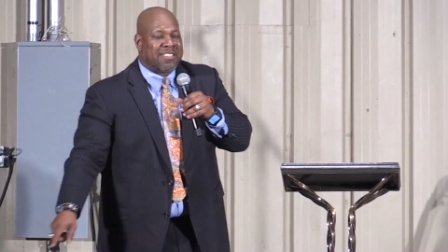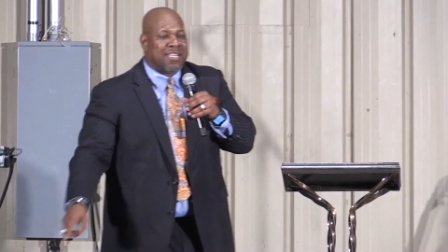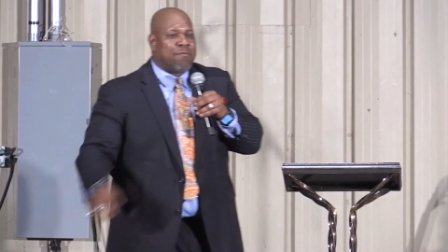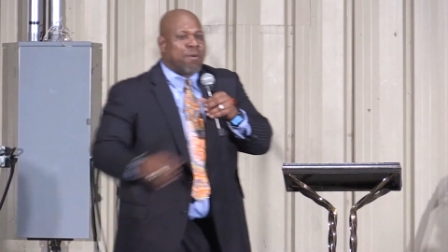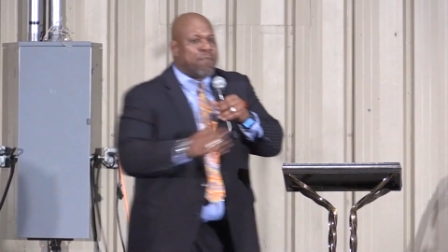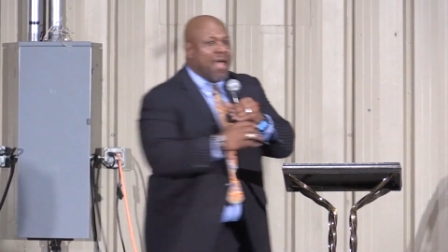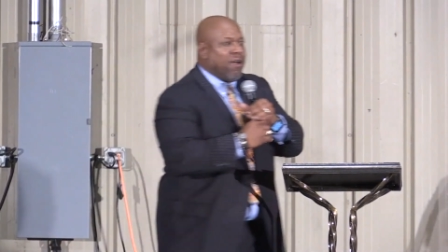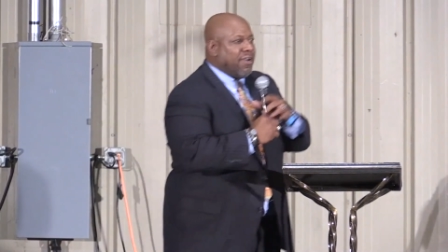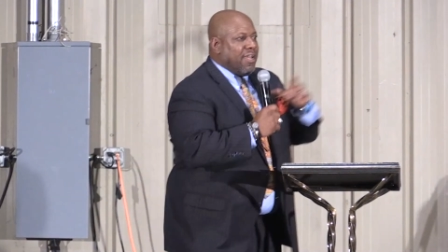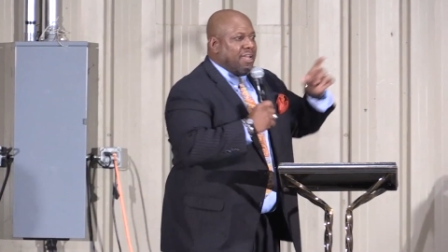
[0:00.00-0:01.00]
it's something
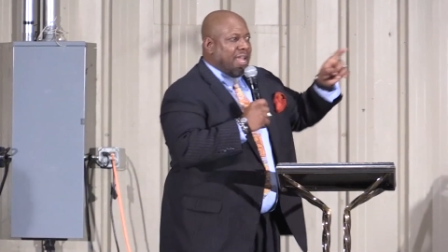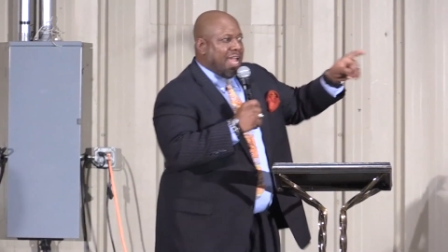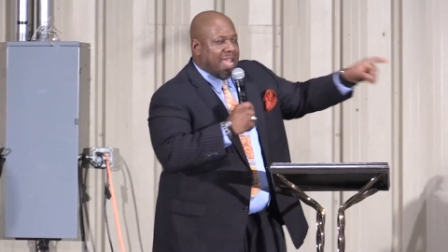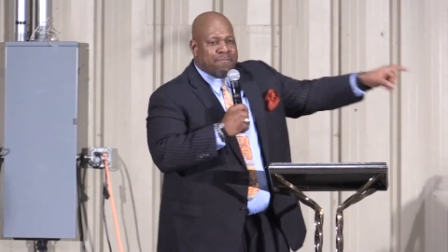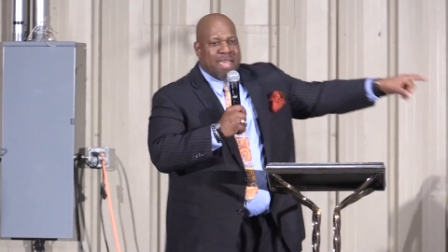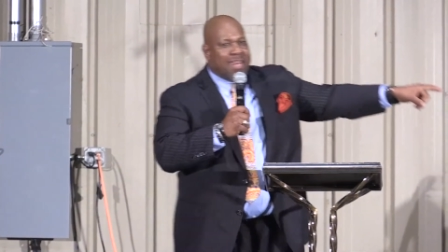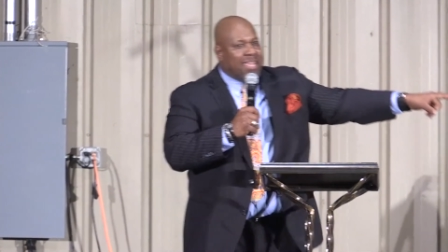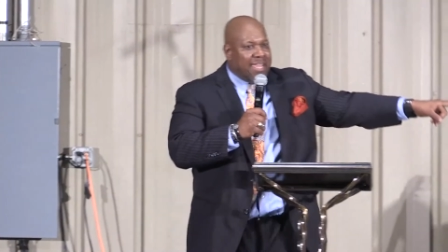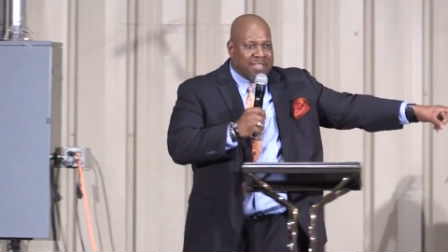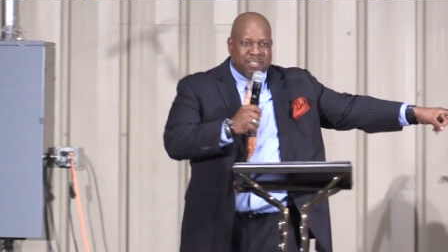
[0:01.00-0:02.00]
about I'm
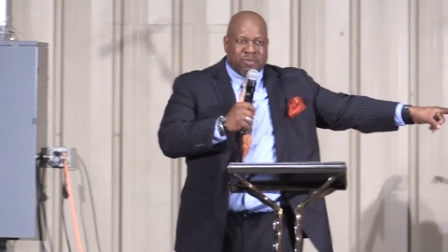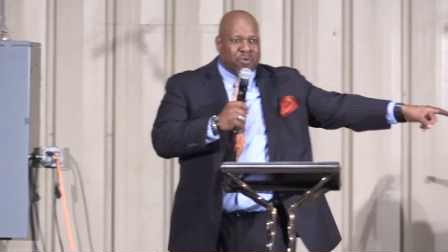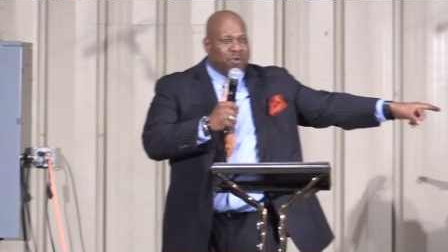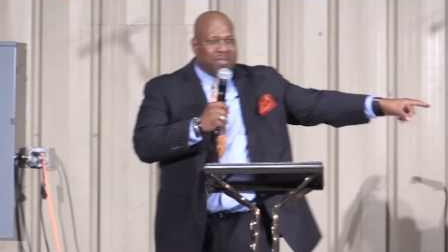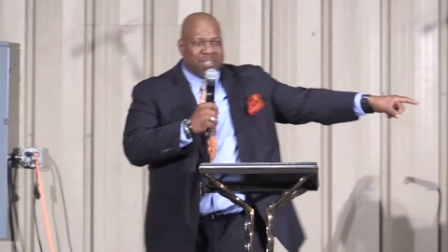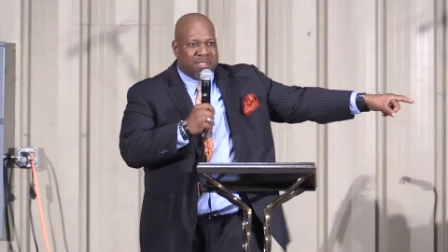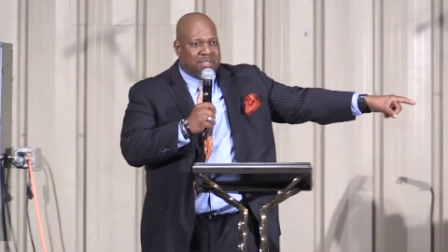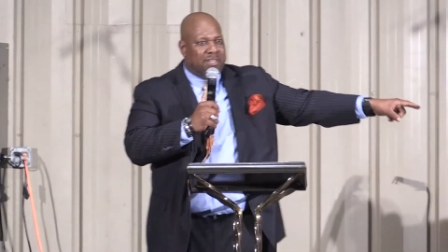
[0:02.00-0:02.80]
not heading toward